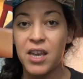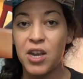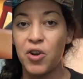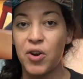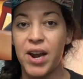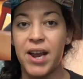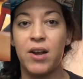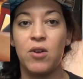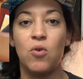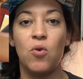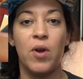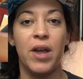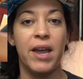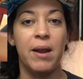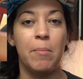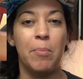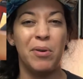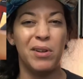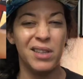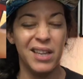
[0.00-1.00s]
your ankle
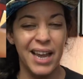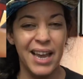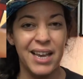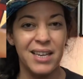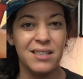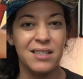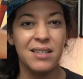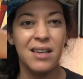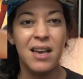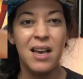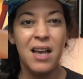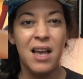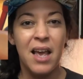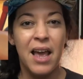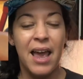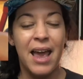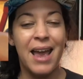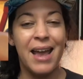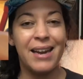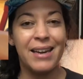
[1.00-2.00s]
in place
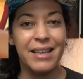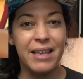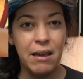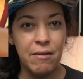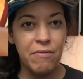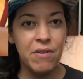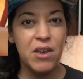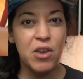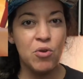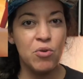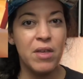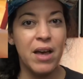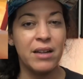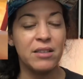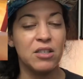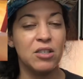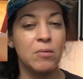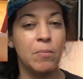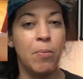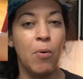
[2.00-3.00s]
and giving you
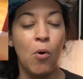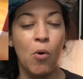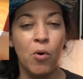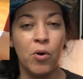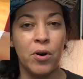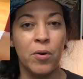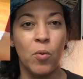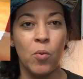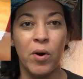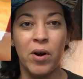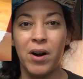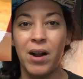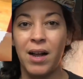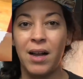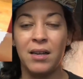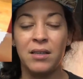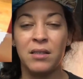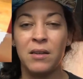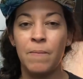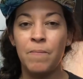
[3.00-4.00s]
that support,
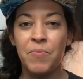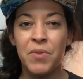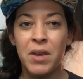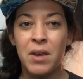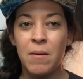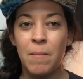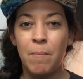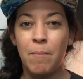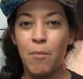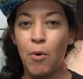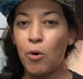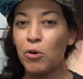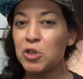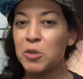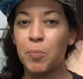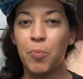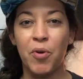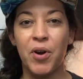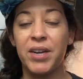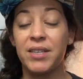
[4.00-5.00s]
whereas
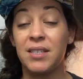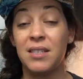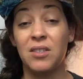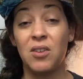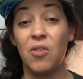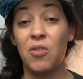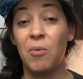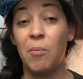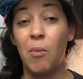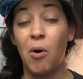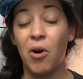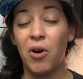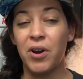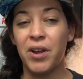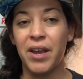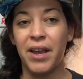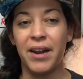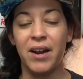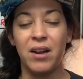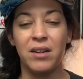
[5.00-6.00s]
most braces on the
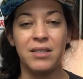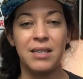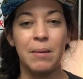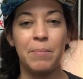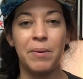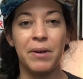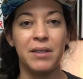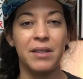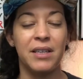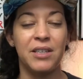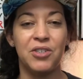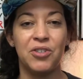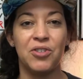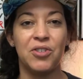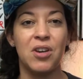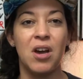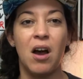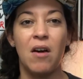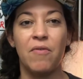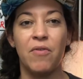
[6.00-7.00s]
market typically
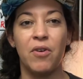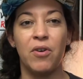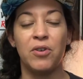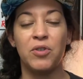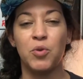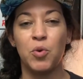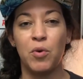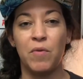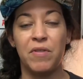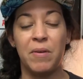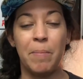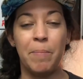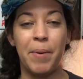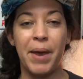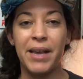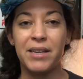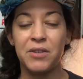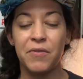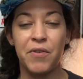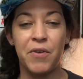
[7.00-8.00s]
just cover sort of the
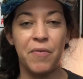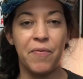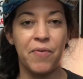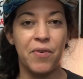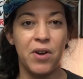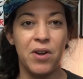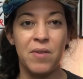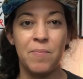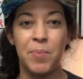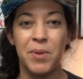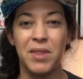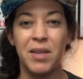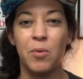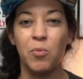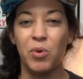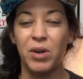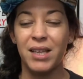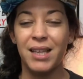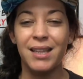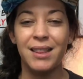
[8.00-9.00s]
base of your foot, but they
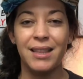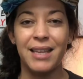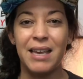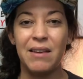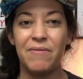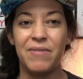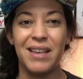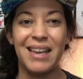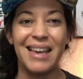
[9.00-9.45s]
really leave the